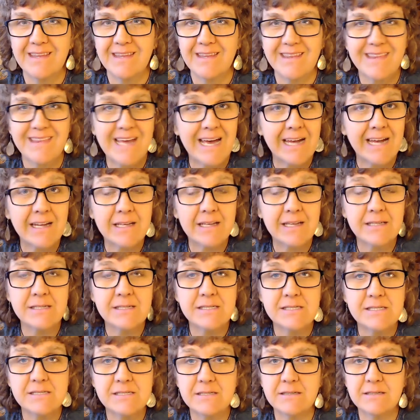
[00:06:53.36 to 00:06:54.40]
That
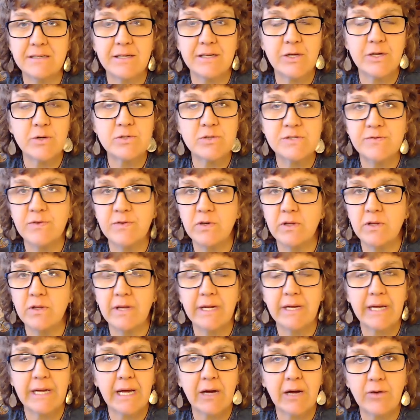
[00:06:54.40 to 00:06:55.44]
is useful
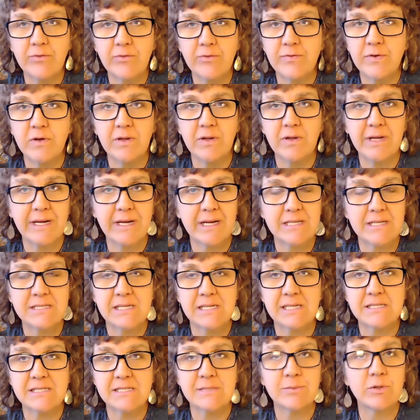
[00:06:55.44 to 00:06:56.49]
and helpful and
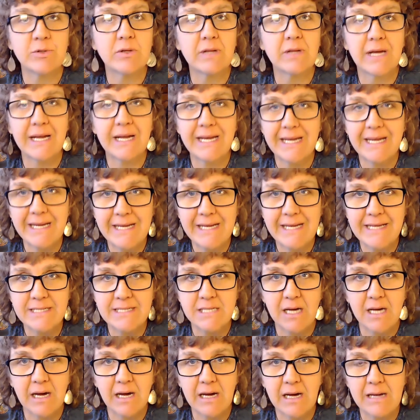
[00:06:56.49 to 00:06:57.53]
accessible at any
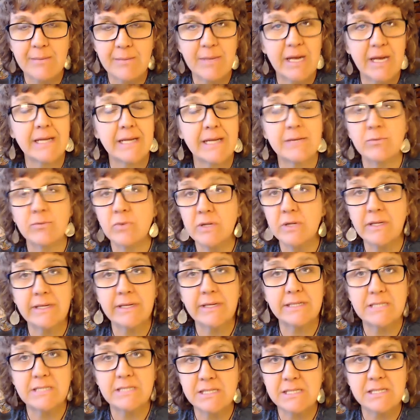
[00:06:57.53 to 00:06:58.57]
time. And it really
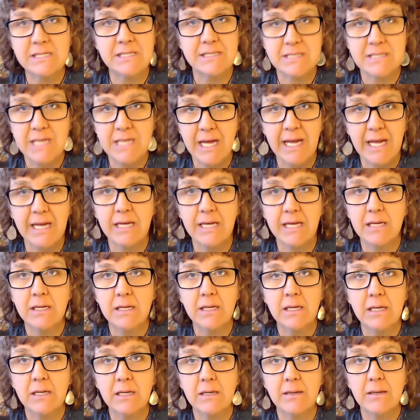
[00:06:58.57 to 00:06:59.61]
doesn't take
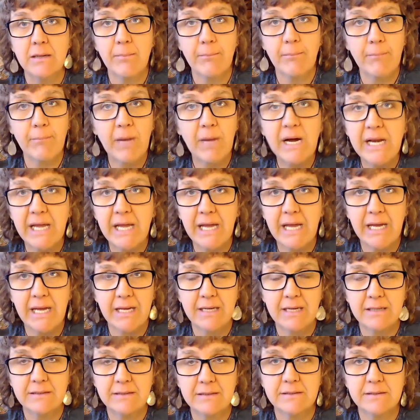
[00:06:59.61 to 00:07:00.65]
money,
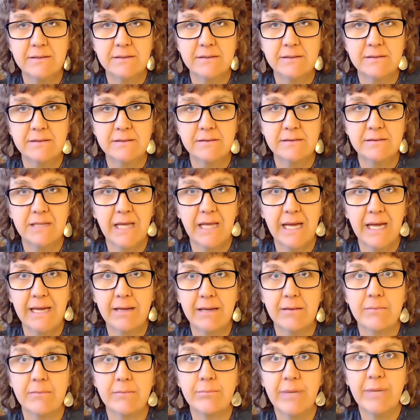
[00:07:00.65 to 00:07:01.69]
like
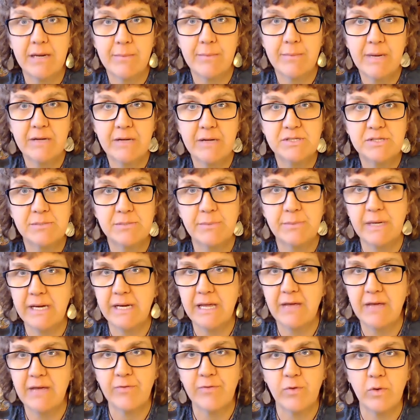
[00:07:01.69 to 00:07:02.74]
big amounts of
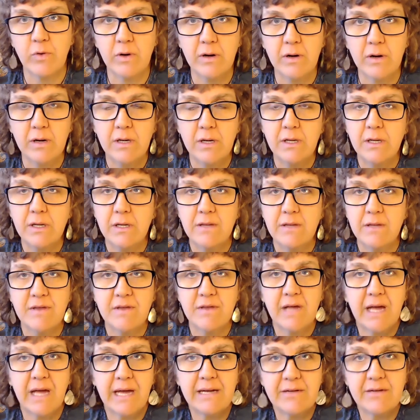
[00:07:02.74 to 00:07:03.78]
money, for the
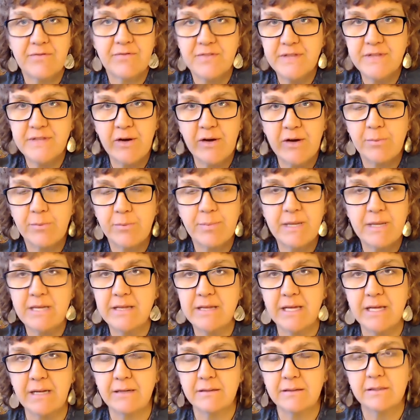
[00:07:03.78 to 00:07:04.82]
kind of therapy
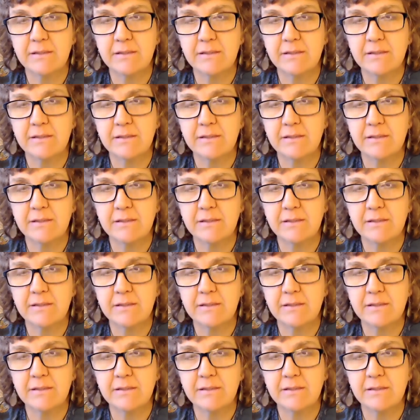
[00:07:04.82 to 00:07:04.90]
that,